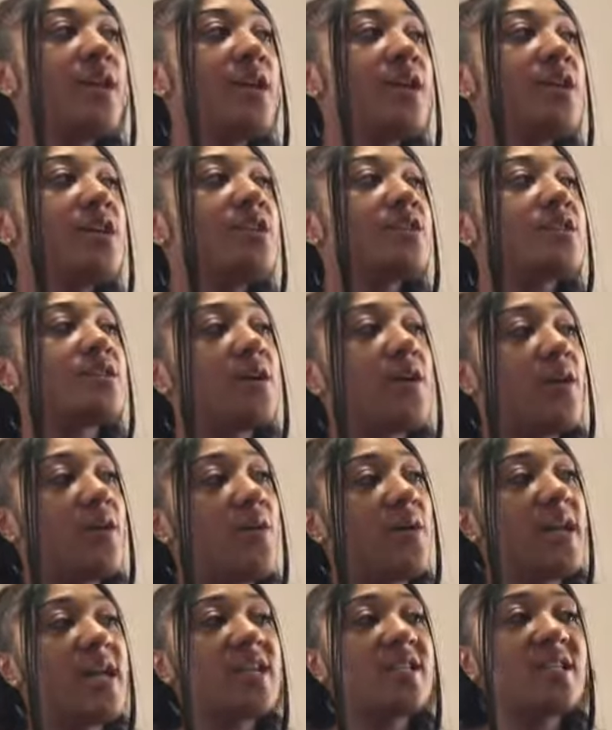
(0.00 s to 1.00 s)

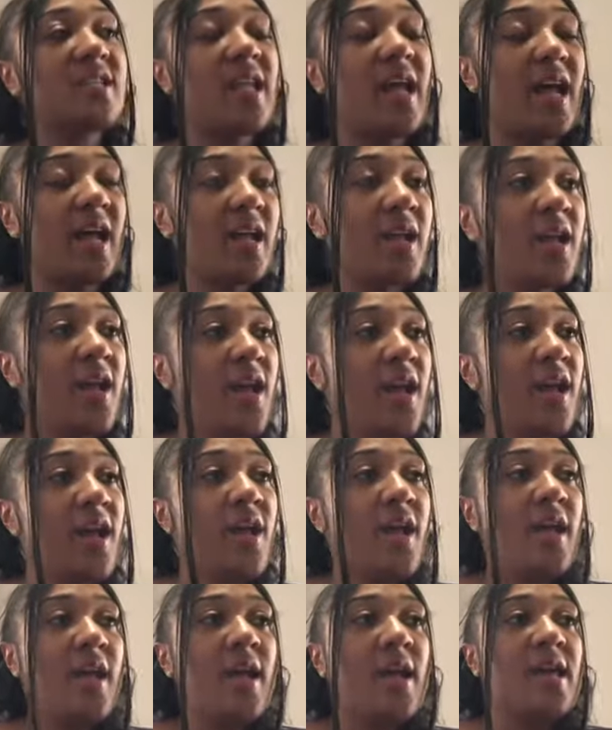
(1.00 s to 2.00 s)
So he's like,
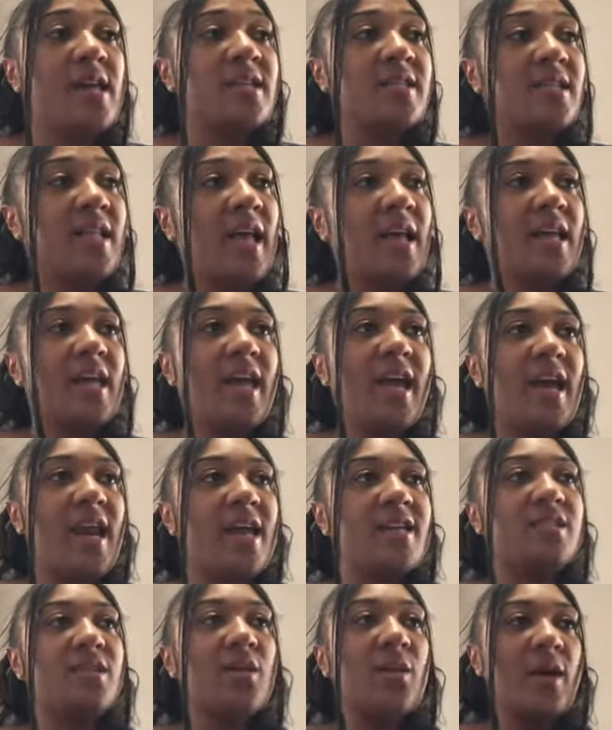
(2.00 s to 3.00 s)
yeah,
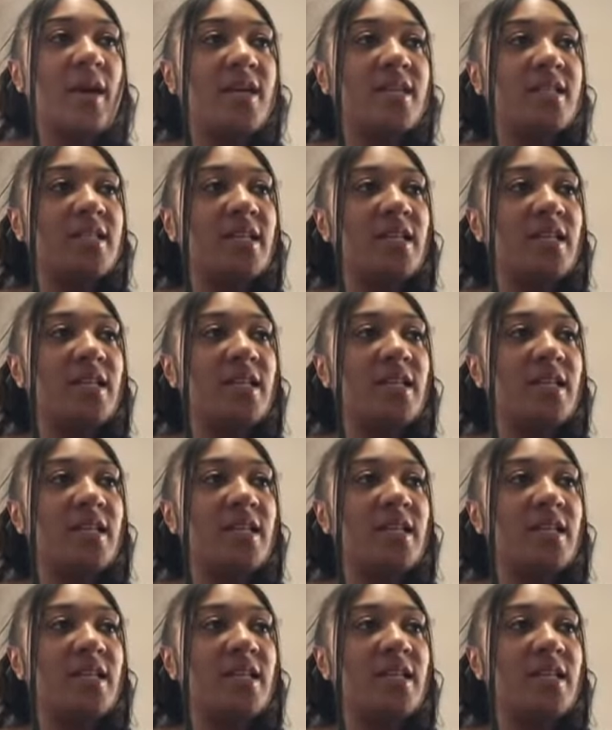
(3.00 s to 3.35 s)
that's crazy.